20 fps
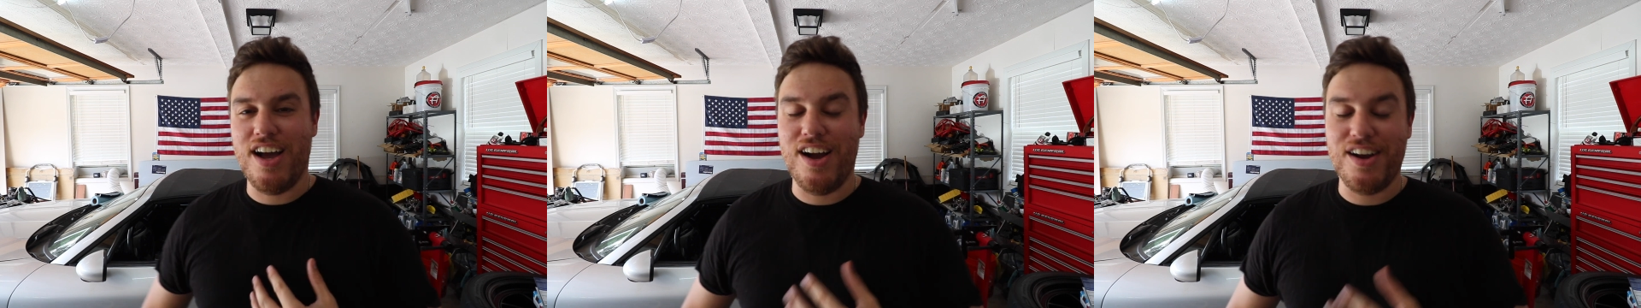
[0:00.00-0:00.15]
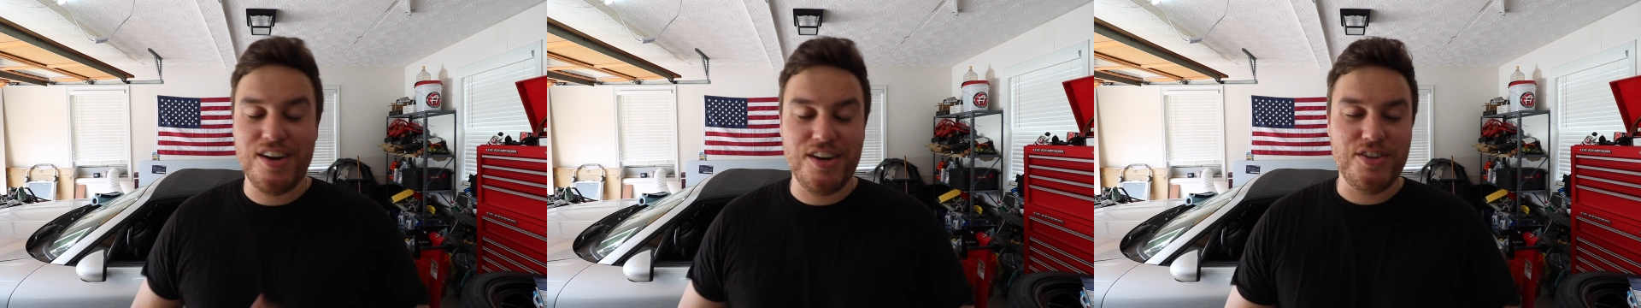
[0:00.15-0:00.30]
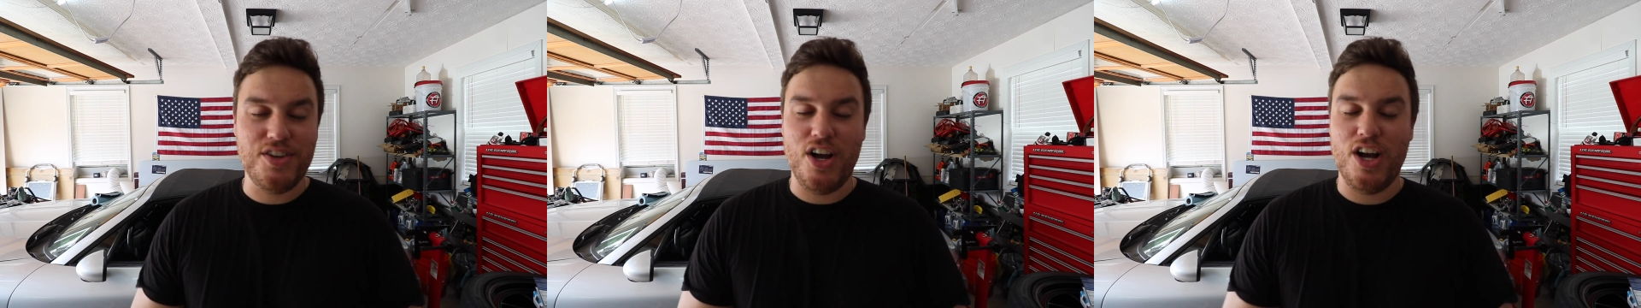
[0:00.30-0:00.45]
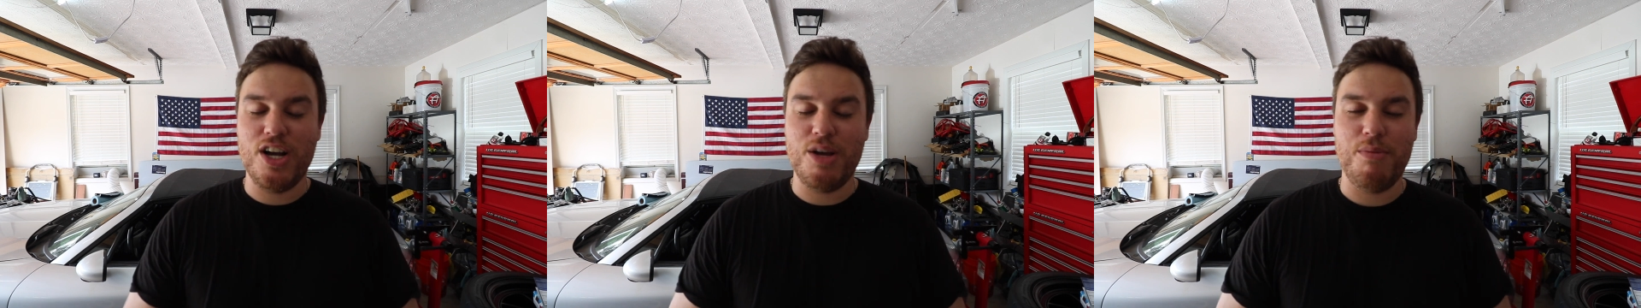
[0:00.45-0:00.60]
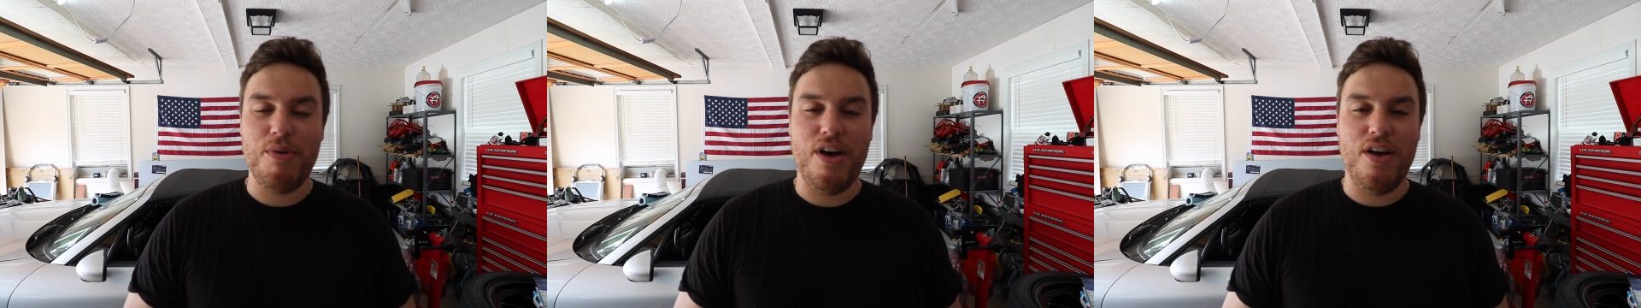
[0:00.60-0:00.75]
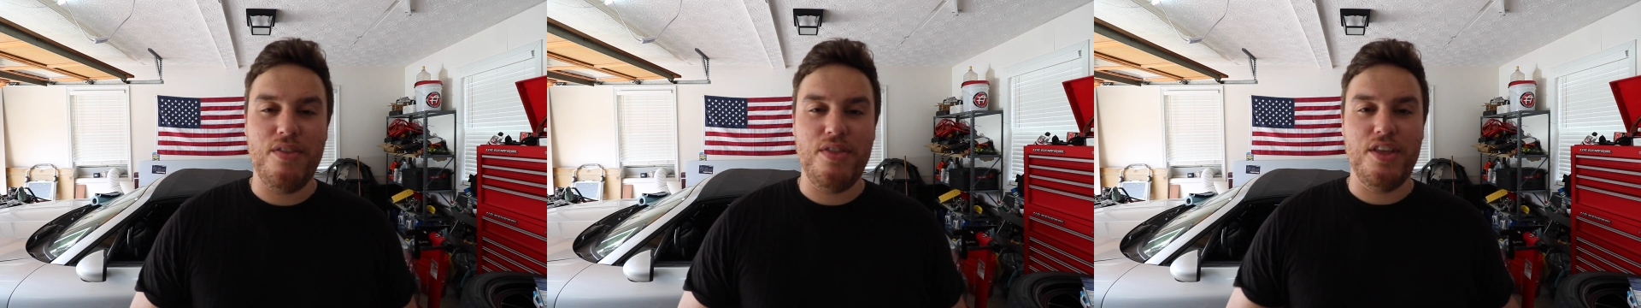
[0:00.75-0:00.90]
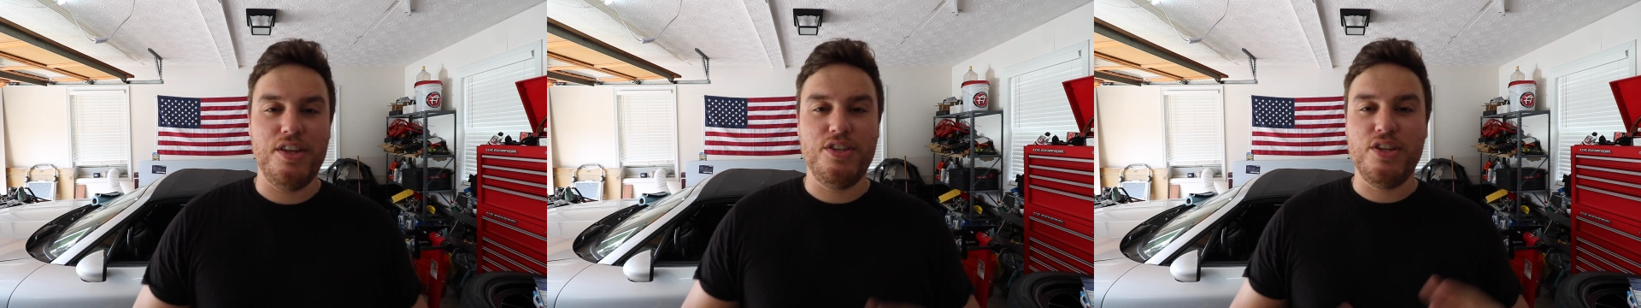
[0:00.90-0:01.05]
I'm gonna talk
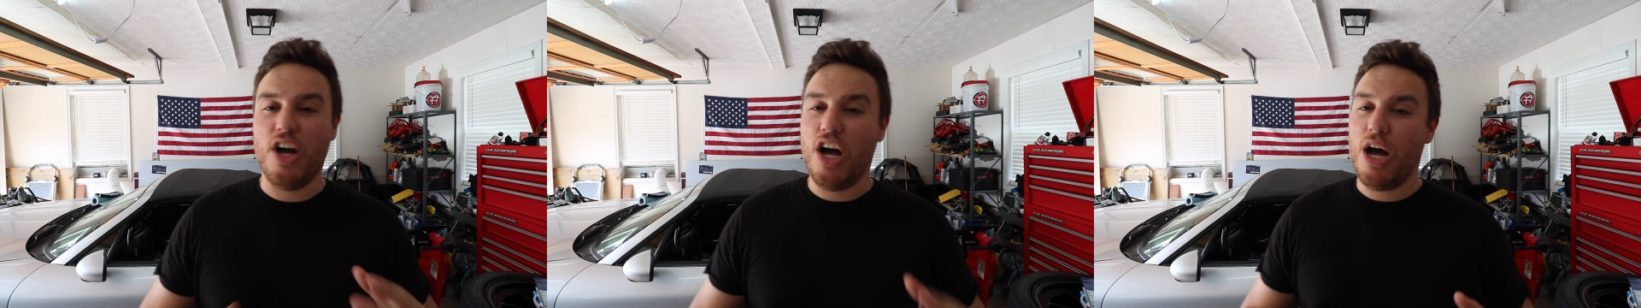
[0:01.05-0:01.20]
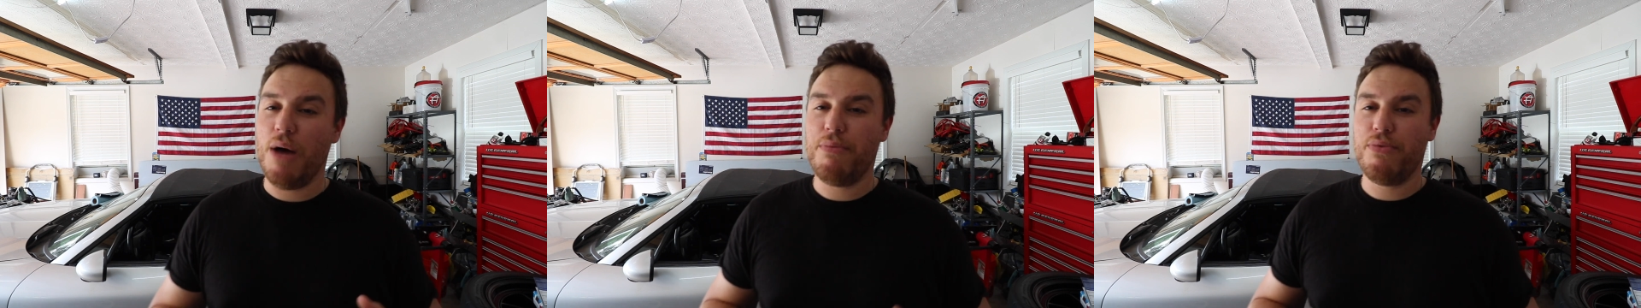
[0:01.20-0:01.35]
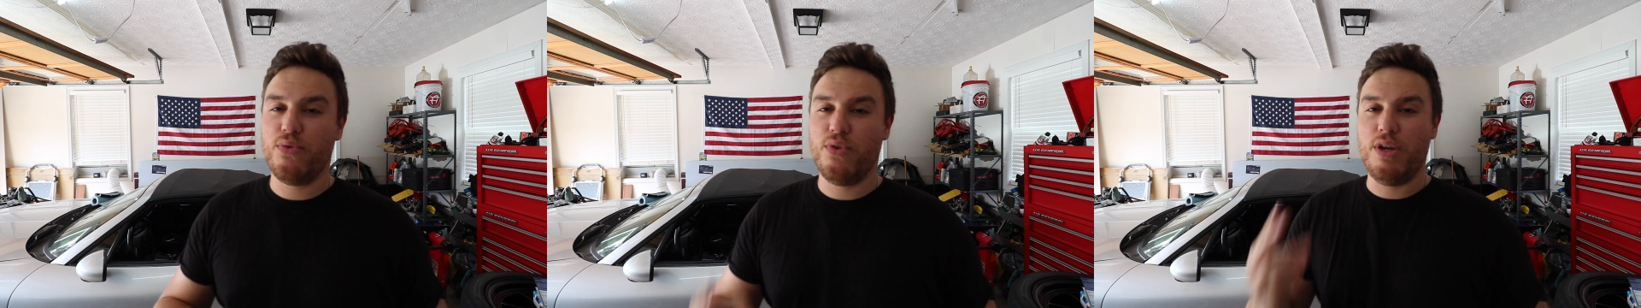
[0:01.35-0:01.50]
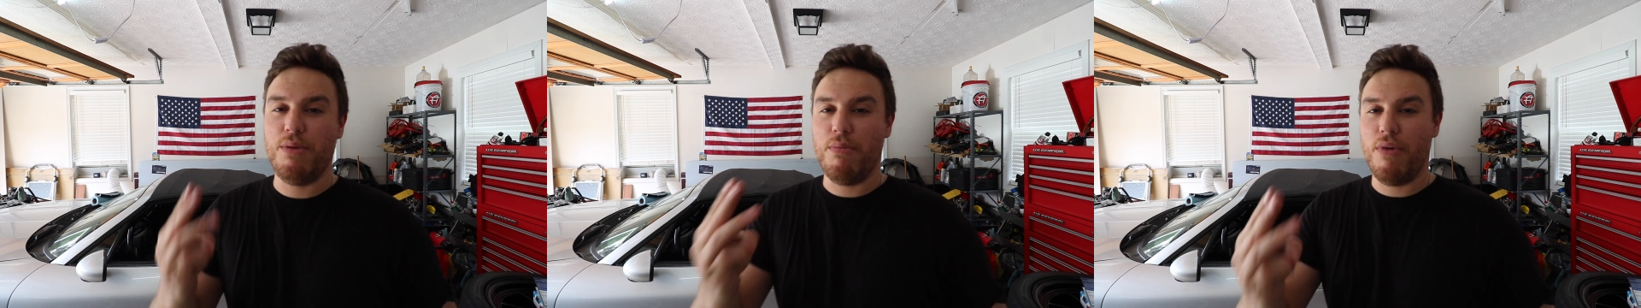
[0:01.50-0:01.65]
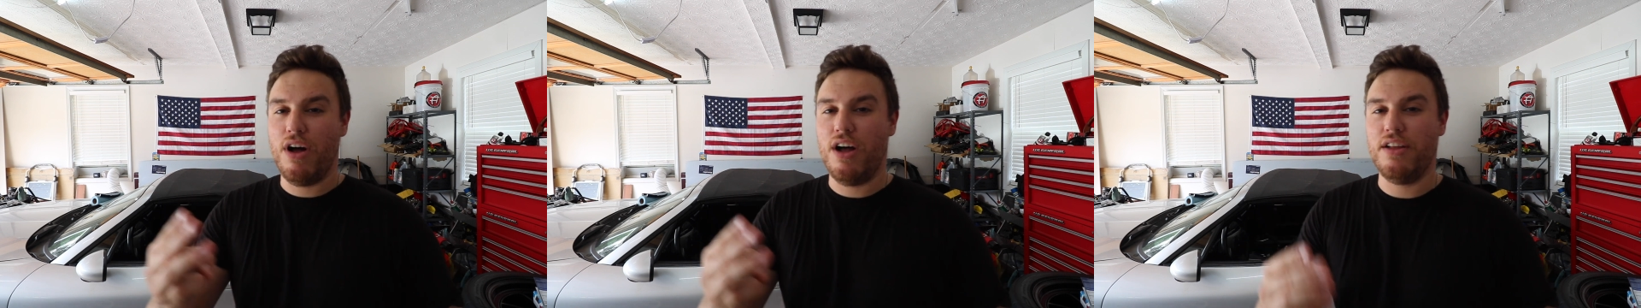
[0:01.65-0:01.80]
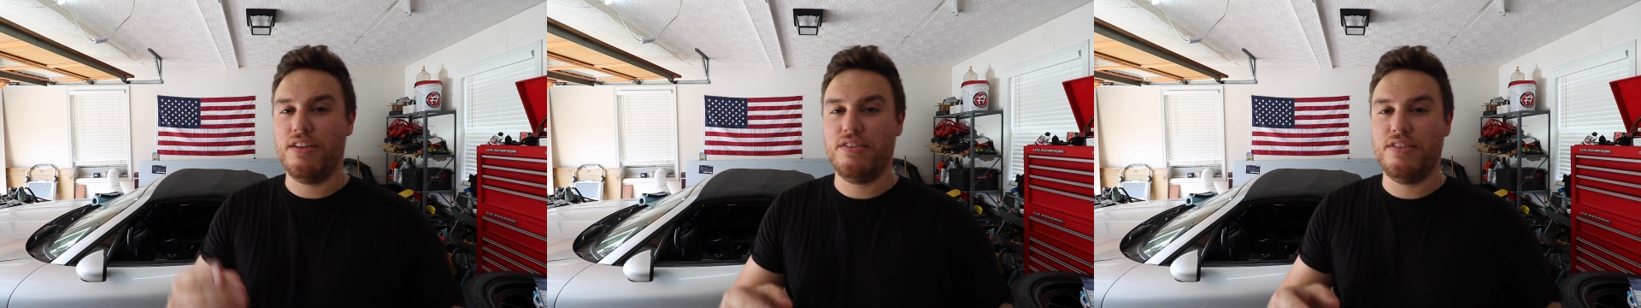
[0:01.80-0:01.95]
about the top 3 mods